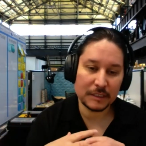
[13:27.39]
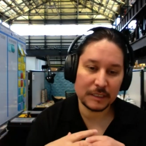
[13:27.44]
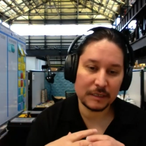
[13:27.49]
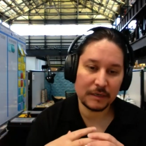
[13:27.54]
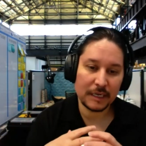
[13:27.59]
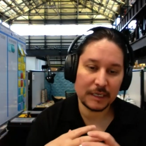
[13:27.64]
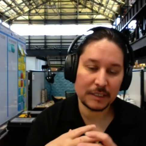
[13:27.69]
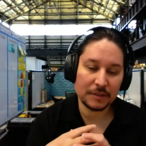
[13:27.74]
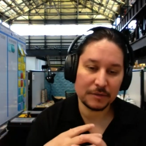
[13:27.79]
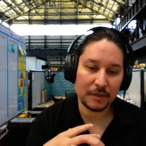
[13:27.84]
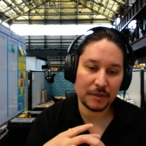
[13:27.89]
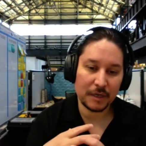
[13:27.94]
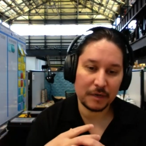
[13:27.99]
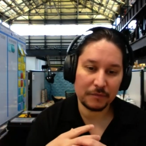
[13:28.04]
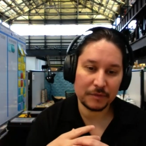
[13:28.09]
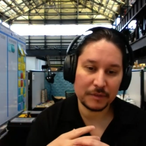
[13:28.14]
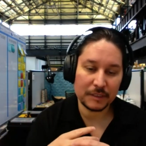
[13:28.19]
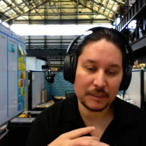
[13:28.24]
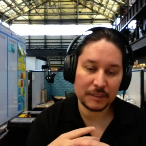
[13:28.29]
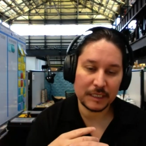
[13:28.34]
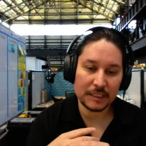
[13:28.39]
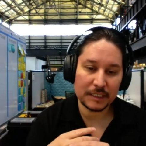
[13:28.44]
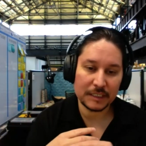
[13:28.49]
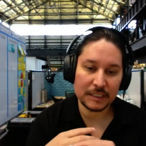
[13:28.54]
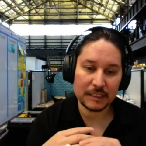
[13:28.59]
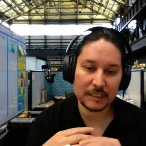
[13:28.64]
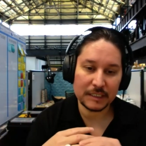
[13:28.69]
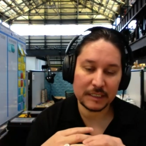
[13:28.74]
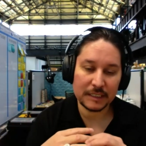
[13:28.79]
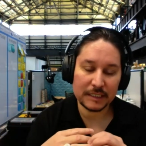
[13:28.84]
international conference
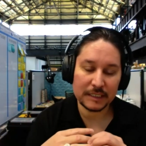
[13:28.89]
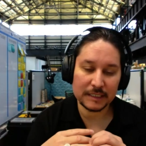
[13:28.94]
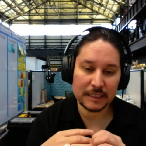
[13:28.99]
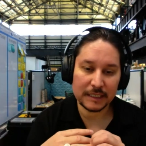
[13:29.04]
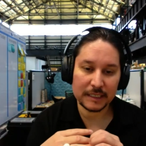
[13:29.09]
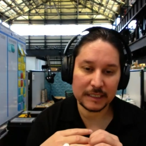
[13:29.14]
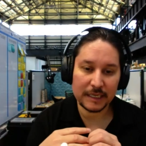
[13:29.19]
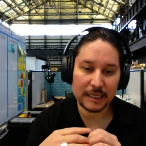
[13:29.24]
sessions and things like